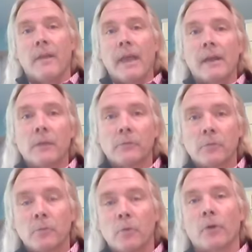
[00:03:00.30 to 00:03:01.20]
of that comes
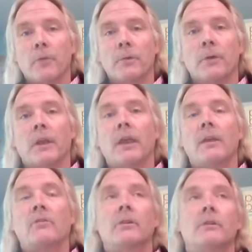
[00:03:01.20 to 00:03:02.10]
from poor
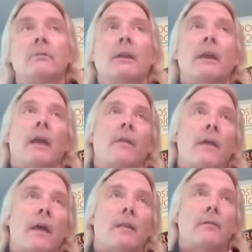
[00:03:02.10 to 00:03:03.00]
communication. And
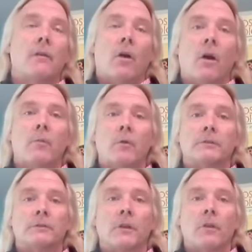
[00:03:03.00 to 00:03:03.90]
then
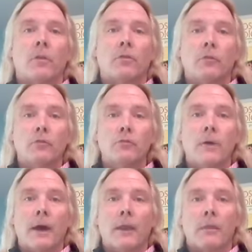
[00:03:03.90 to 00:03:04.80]
almost 2
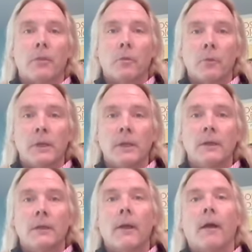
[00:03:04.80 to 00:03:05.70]
out of
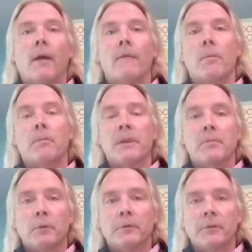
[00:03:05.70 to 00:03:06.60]
3 of the
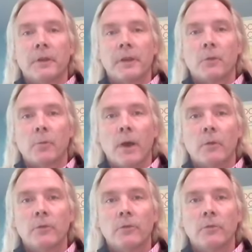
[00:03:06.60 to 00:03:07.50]
people sitting
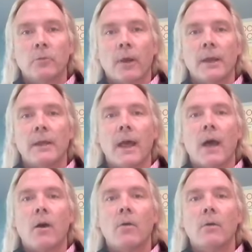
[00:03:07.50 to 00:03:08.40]
around you right
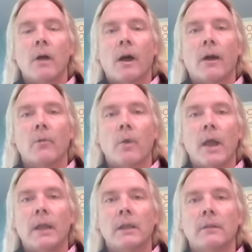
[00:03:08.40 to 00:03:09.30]
now are
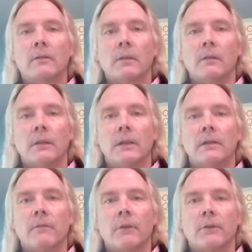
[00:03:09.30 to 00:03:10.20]
ready to
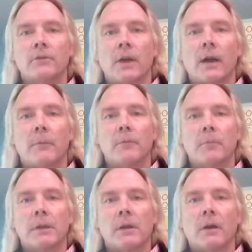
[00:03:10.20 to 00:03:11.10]
leave their jobs
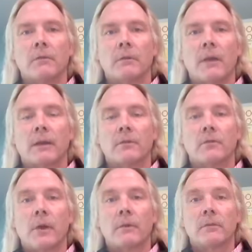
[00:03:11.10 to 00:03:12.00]
because of that
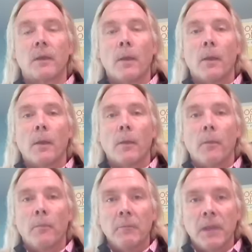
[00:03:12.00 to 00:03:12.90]
stress.
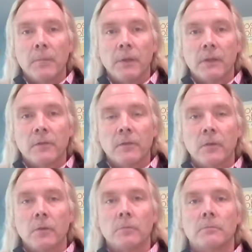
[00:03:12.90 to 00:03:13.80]
Maybe it's
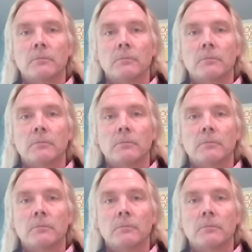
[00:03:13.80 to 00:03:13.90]
you.